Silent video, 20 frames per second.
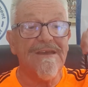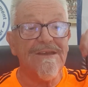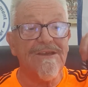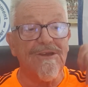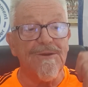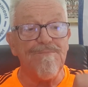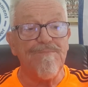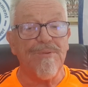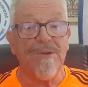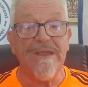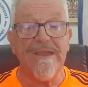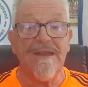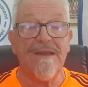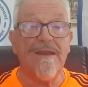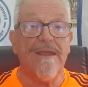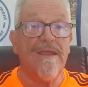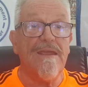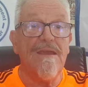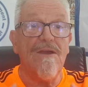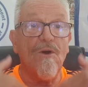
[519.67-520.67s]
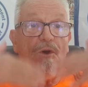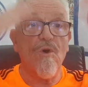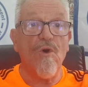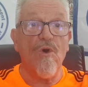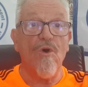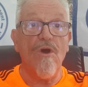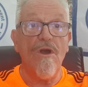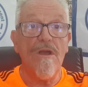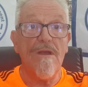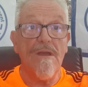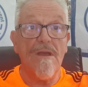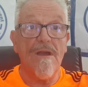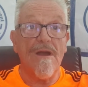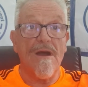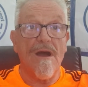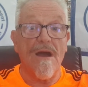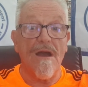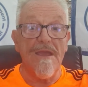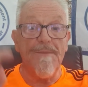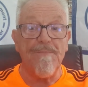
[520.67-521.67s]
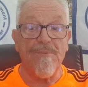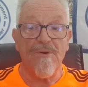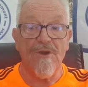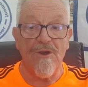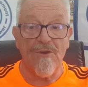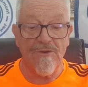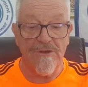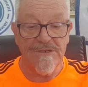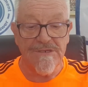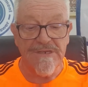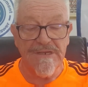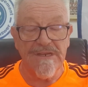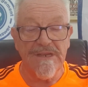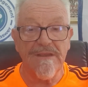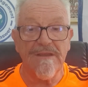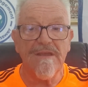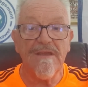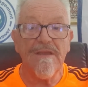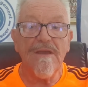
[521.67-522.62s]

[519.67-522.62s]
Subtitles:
completely or high priority.